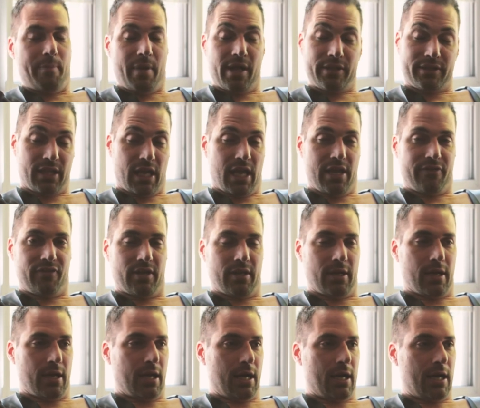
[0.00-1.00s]
met David
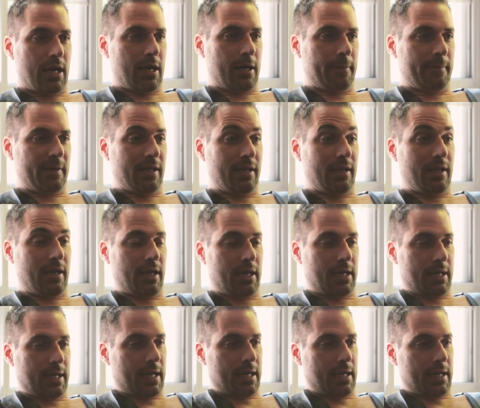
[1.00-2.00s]
uh,
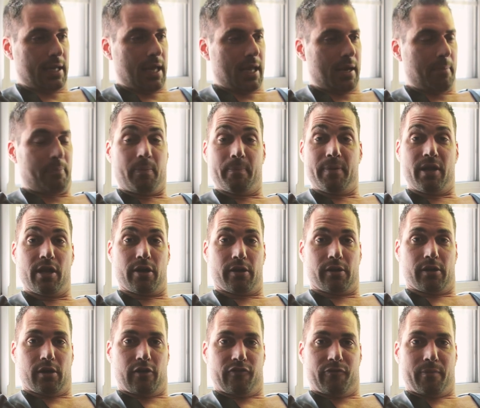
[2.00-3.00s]
at a
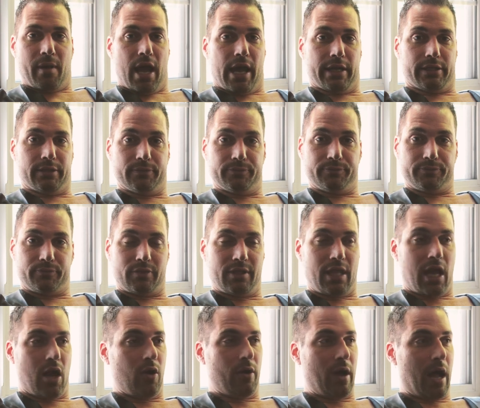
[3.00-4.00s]
premiere of mine.
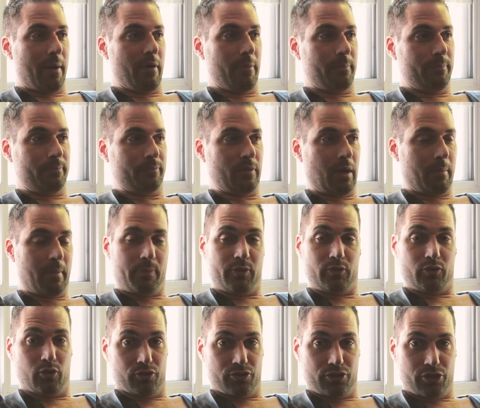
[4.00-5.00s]
Now, I'm a, I'm a
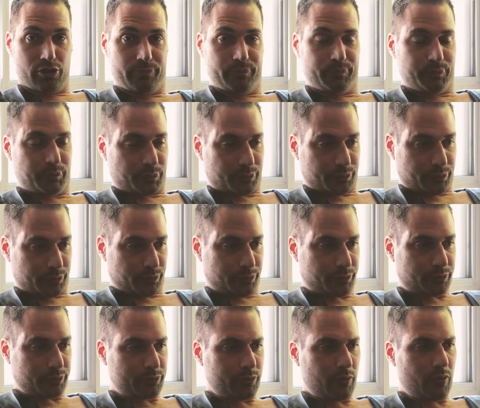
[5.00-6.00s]
producer,
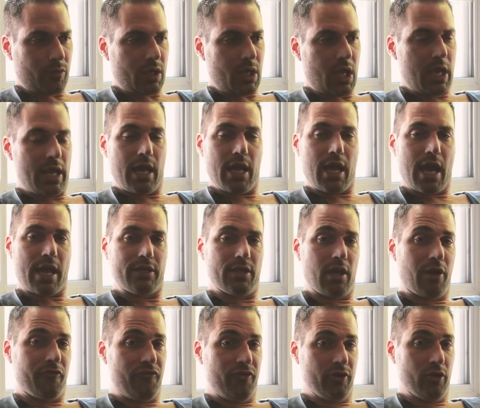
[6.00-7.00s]
and I had
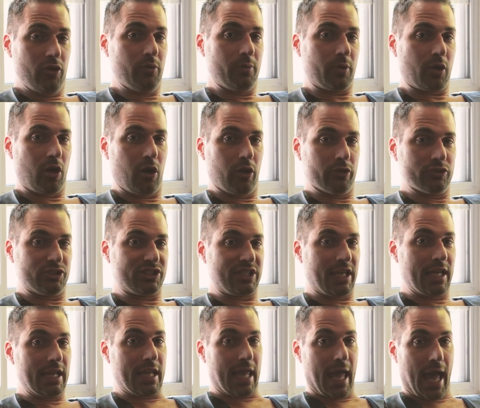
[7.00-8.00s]
a film called
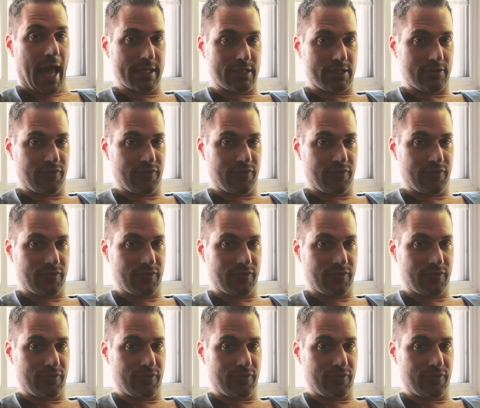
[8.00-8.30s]
Skin Cats